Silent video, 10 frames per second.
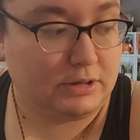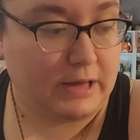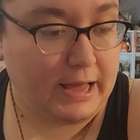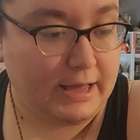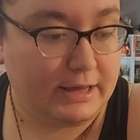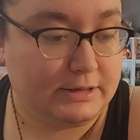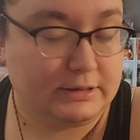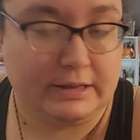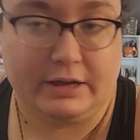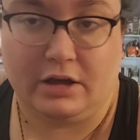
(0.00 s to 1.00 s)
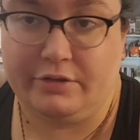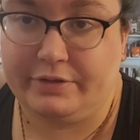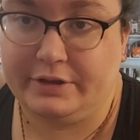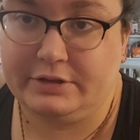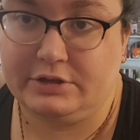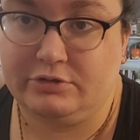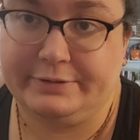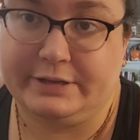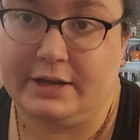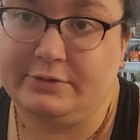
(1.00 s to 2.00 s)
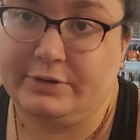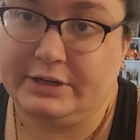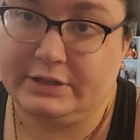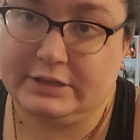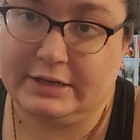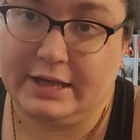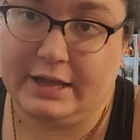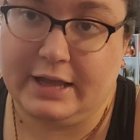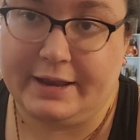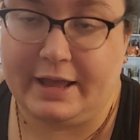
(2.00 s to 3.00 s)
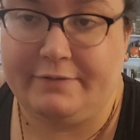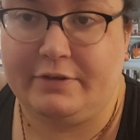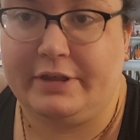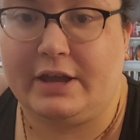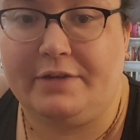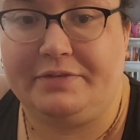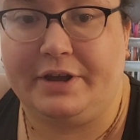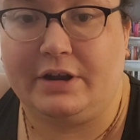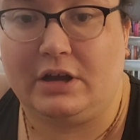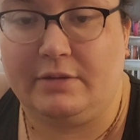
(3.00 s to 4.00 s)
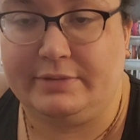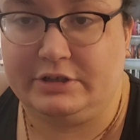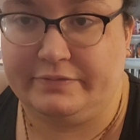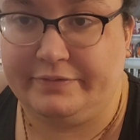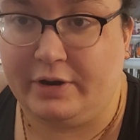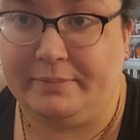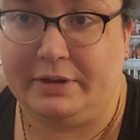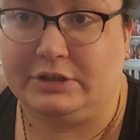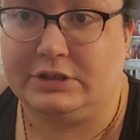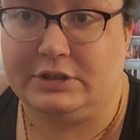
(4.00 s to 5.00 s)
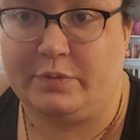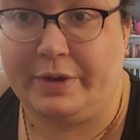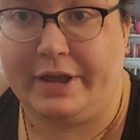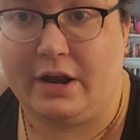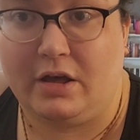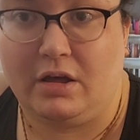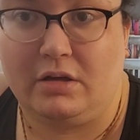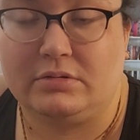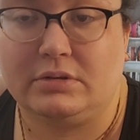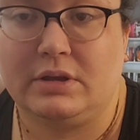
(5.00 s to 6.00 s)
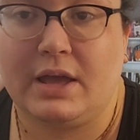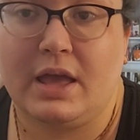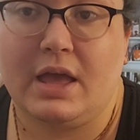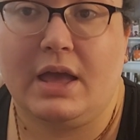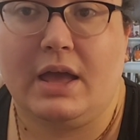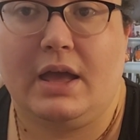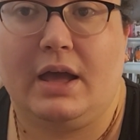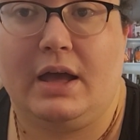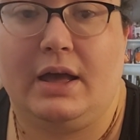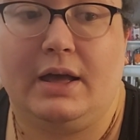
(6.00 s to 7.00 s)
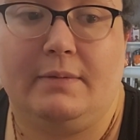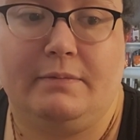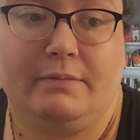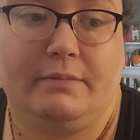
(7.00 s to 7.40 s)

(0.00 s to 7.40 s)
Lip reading: has like other things to do besides reading today, and I feel like I have not accomplished very much this week at all, I